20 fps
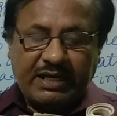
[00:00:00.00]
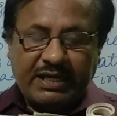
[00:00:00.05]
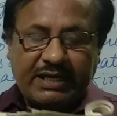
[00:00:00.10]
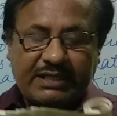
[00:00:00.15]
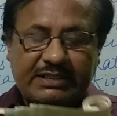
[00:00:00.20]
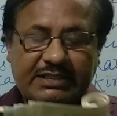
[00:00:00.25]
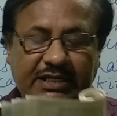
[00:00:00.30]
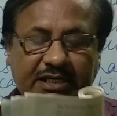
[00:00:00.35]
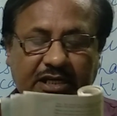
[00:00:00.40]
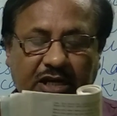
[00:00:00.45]

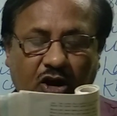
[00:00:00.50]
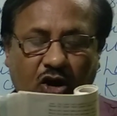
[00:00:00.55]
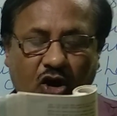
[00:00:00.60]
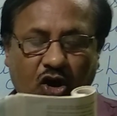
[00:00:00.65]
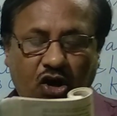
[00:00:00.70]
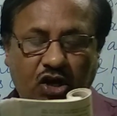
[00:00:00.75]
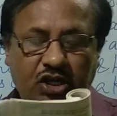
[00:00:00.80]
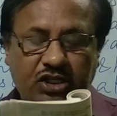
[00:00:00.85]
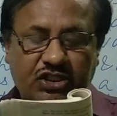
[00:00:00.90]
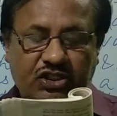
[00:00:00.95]
his
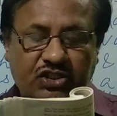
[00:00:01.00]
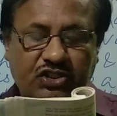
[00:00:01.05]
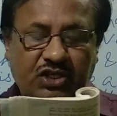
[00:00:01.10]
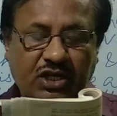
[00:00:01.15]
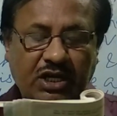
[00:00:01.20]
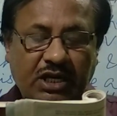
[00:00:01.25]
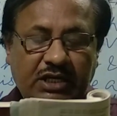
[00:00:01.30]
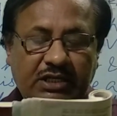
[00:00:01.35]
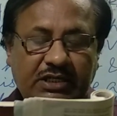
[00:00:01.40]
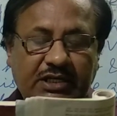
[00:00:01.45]
claws
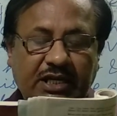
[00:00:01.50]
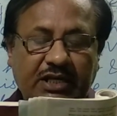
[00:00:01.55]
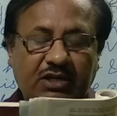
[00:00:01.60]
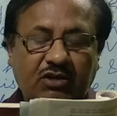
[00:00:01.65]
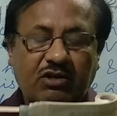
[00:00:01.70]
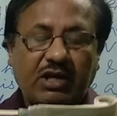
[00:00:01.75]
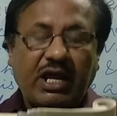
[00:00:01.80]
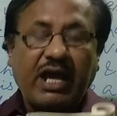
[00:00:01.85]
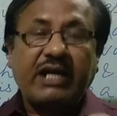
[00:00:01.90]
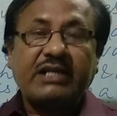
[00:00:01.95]

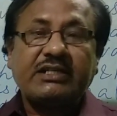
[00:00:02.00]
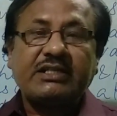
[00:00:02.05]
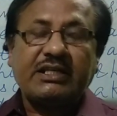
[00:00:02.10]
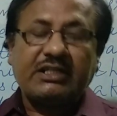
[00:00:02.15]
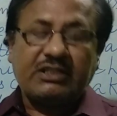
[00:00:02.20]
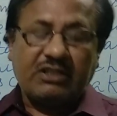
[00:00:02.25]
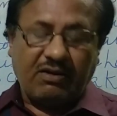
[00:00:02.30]
terrorizing